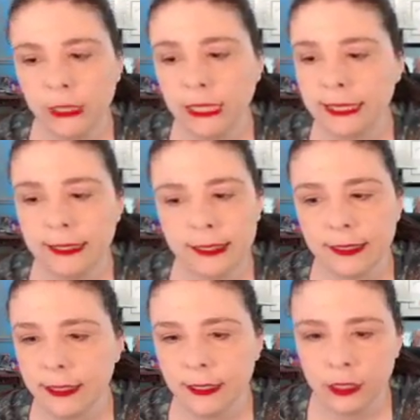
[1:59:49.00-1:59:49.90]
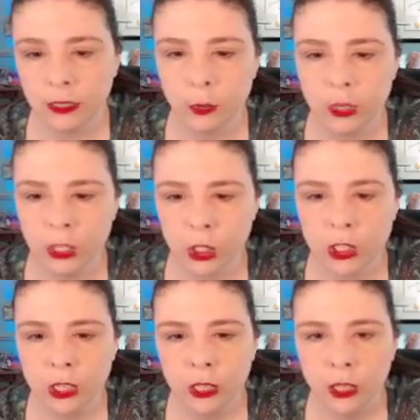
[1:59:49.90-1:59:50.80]
Please, I wish.
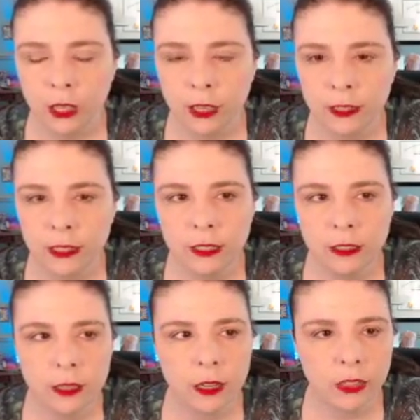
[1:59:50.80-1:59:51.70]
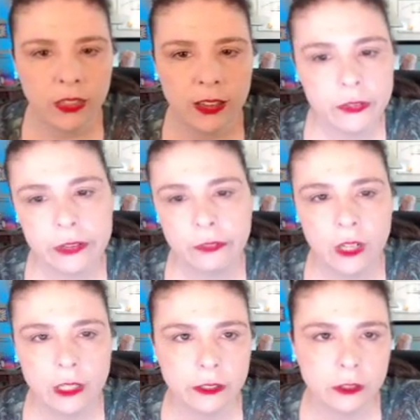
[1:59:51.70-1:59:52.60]
I need a thousand
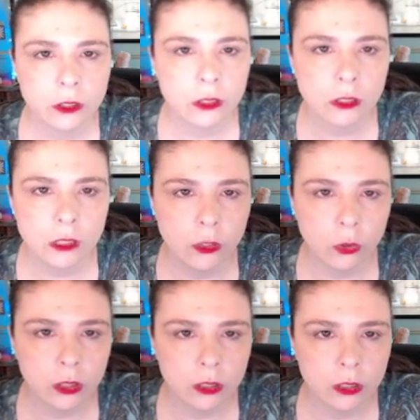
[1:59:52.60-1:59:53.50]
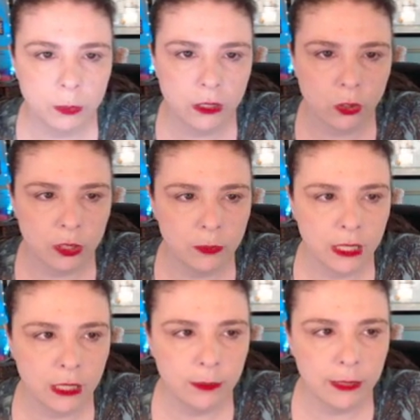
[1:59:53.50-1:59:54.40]
follows in order to be stream
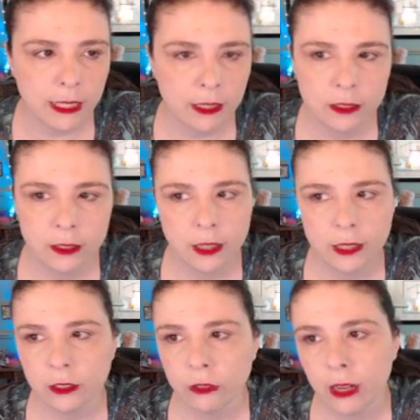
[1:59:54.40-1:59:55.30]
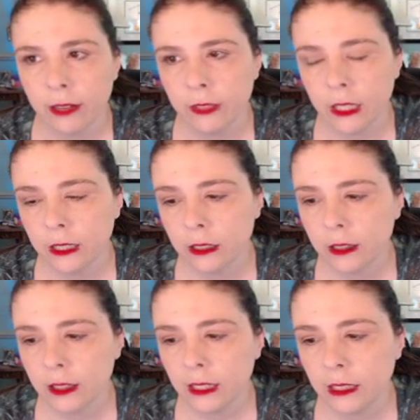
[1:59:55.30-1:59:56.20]
team, and I I don't have that. I
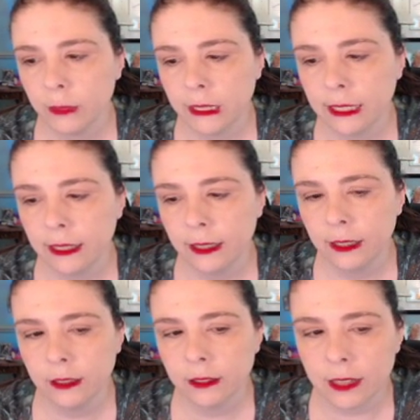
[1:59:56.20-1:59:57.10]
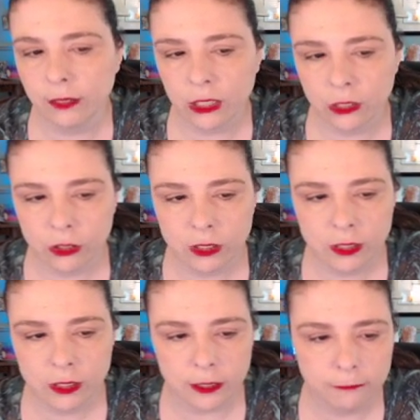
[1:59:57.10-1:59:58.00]
think I'm in that 700
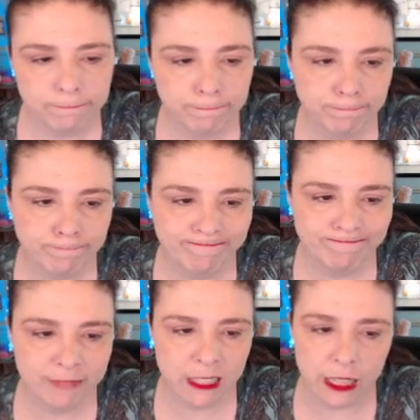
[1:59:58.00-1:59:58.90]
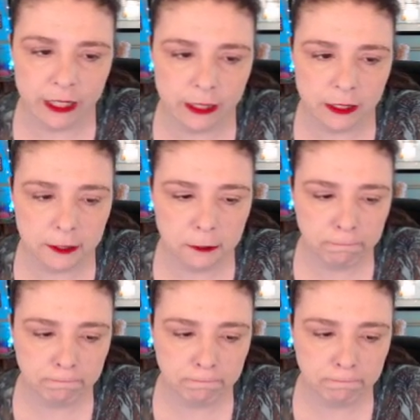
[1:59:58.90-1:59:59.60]
still. Sadness.